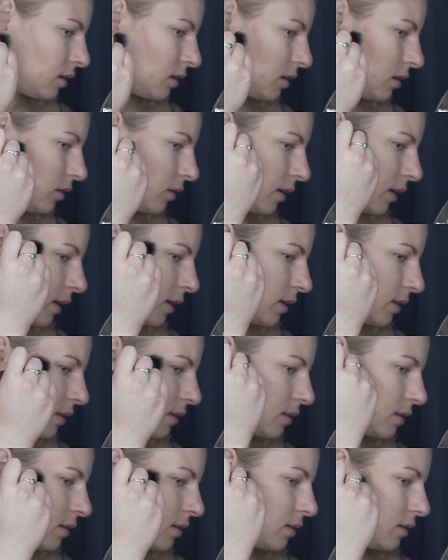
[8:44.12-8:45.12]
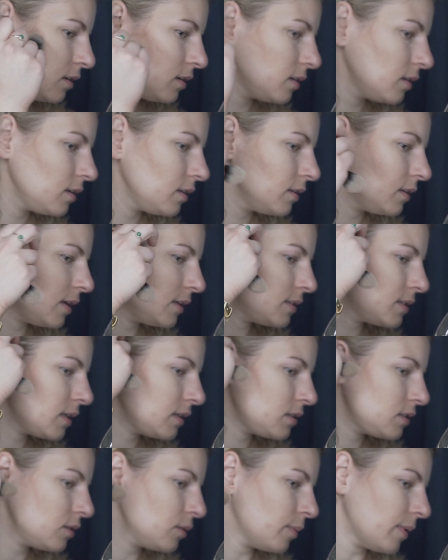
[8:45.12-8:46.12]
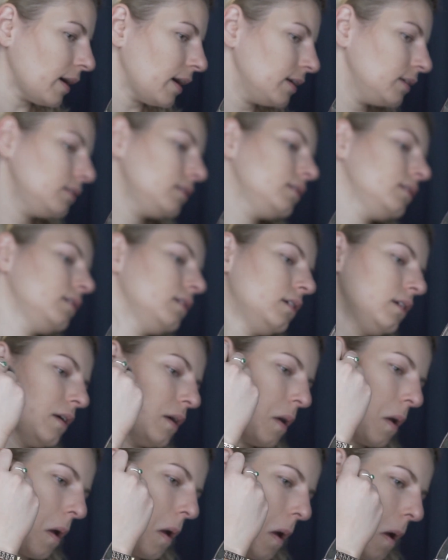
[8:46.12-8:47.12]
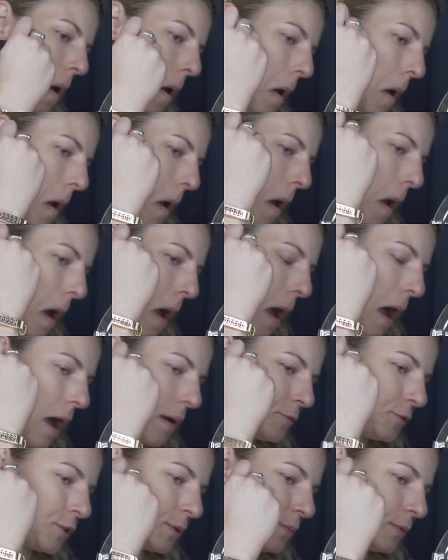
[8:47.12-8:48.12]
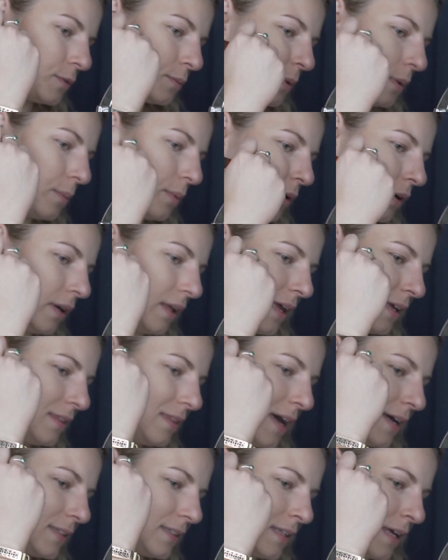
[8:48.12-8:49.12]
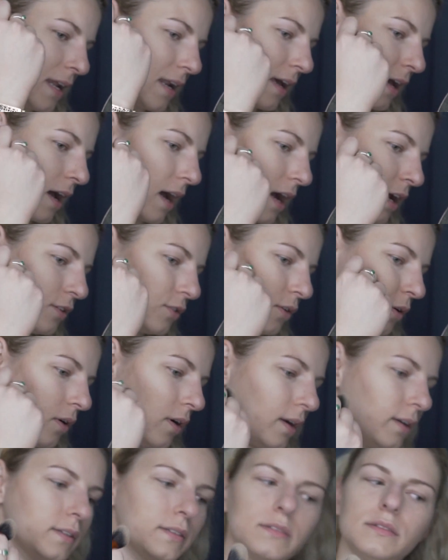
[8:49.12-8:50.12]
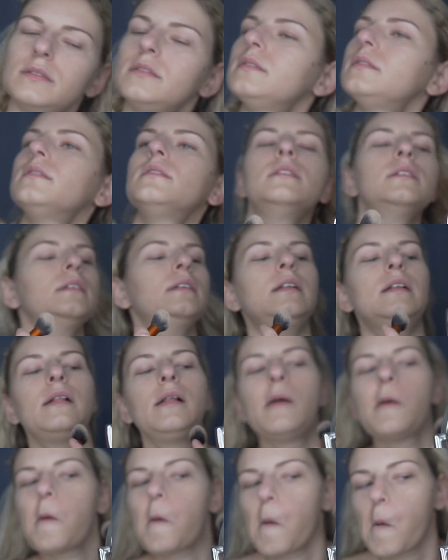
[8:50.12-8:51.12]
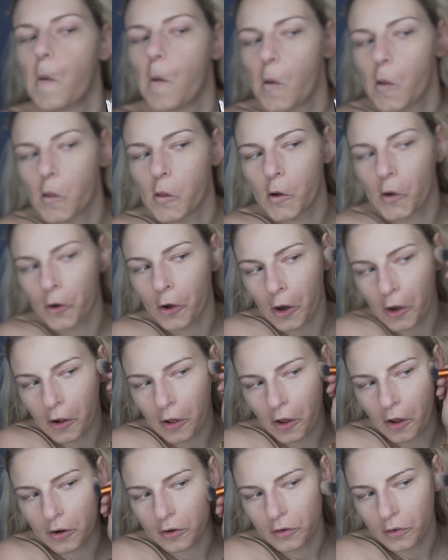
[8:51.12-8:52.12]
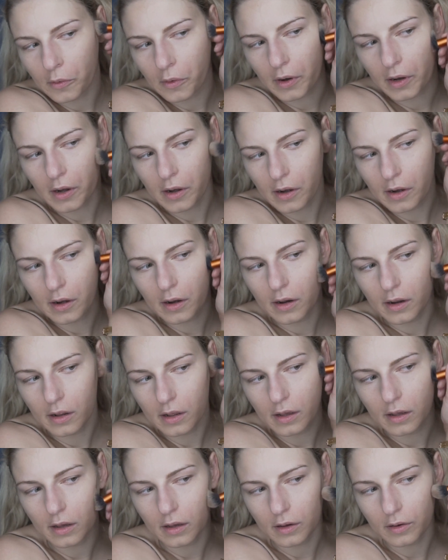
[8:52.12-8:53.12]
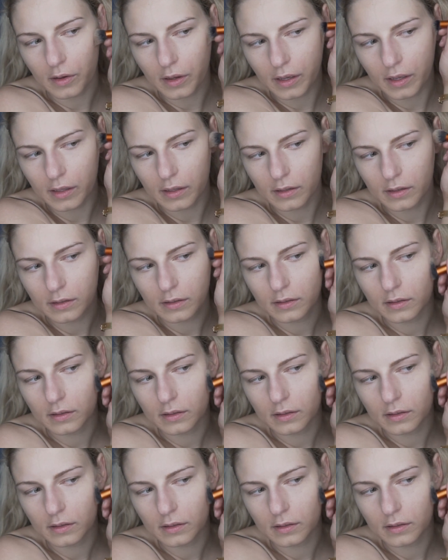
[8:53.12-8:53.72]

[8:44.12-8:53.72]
Okay, that's not so bad. I'm sure most people are like, that's not a contour. You're not a contour. Okay.